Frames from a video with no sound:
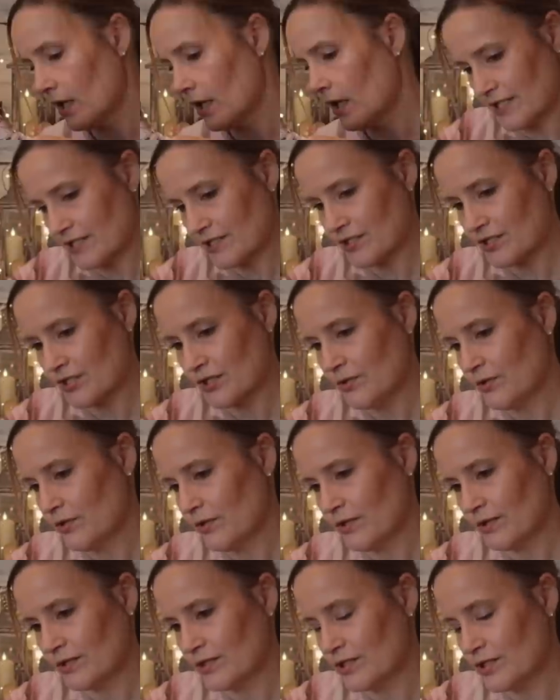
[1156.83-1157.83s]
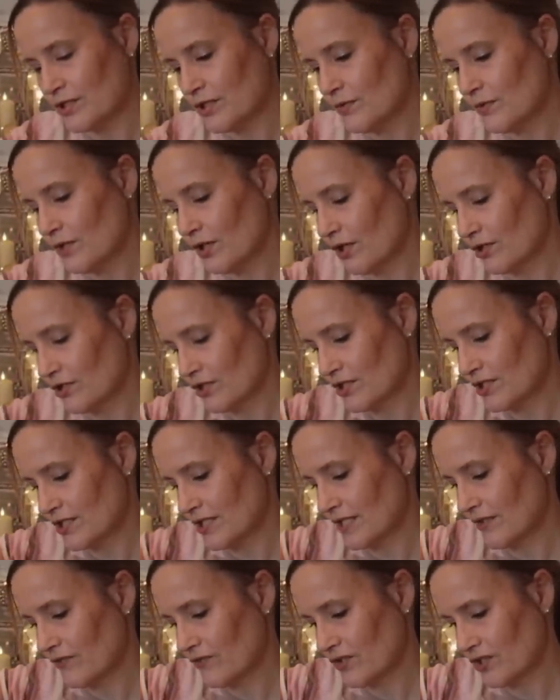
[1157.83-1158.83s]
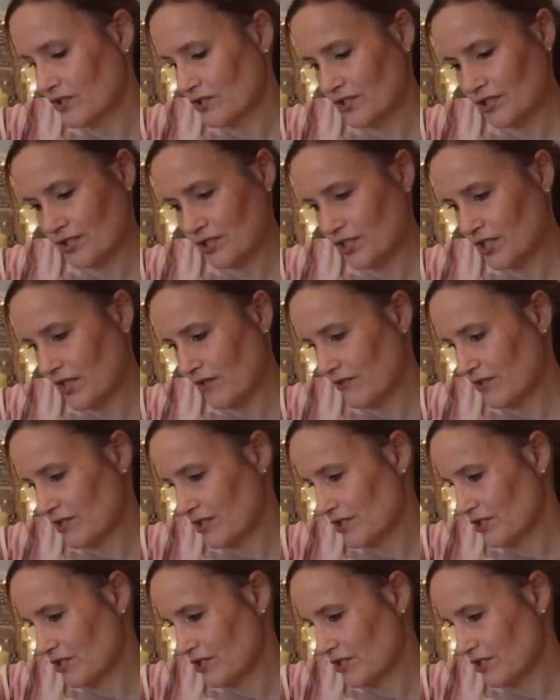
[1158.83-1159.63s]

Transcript: It's too gorgeous to give to the charity